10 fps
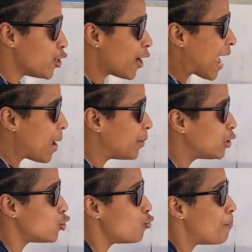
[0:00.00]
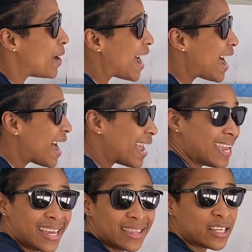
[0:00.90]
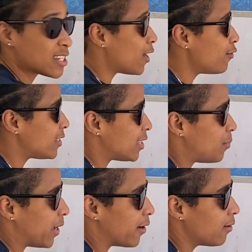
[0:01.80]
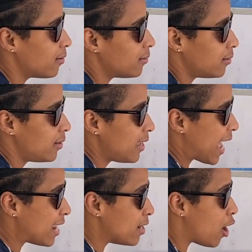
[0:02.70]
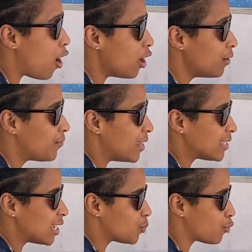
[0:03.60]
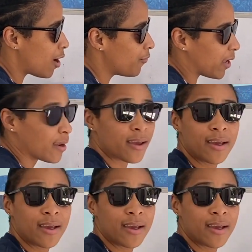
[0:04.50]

You're able to buy this currency pair, and all of this is profit.